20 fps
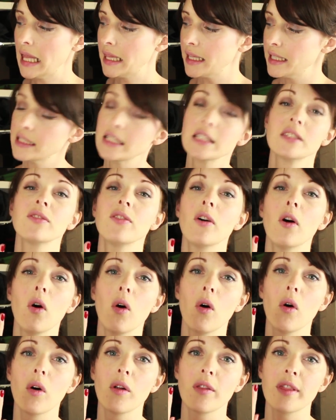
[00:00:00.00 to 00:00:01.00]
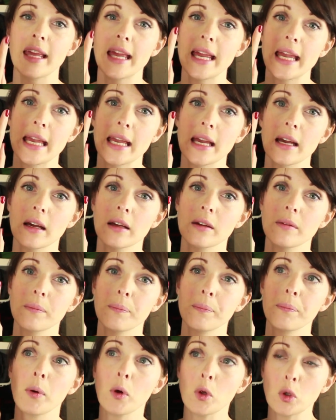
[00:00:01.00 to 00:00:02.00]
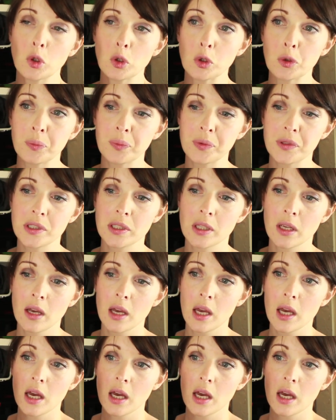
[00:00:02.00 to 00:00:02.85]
This is for the bulbs